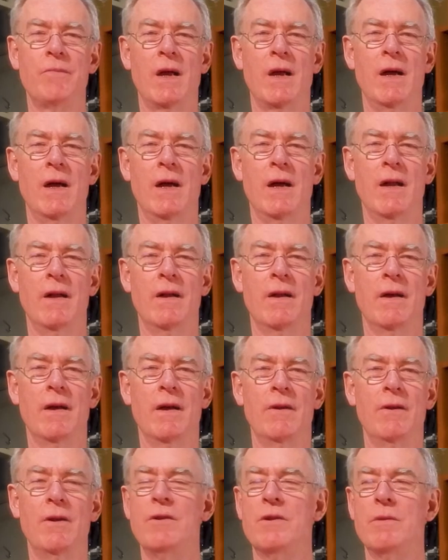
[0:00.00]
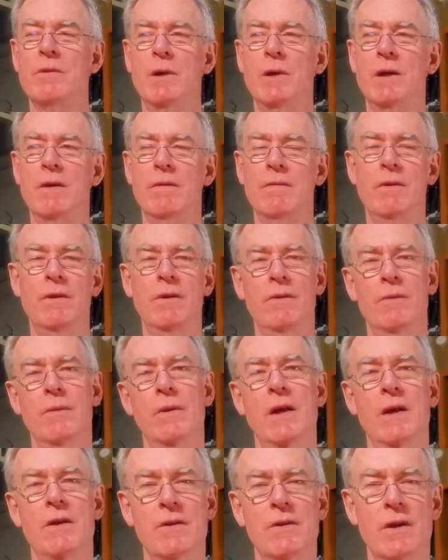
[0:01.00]
and not to be confused with
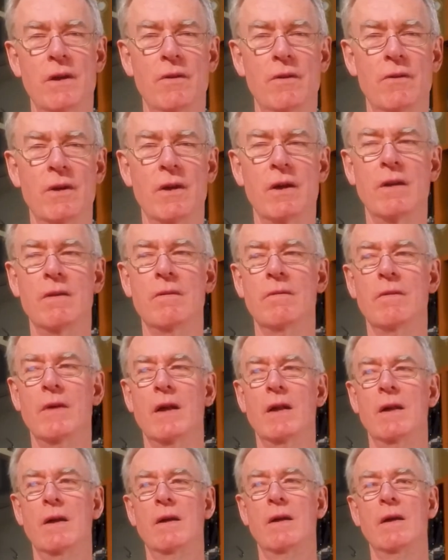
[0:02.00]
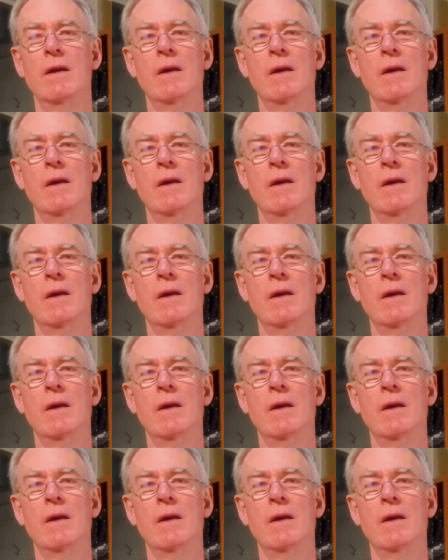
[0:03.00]
Henschke's at Eden Valley.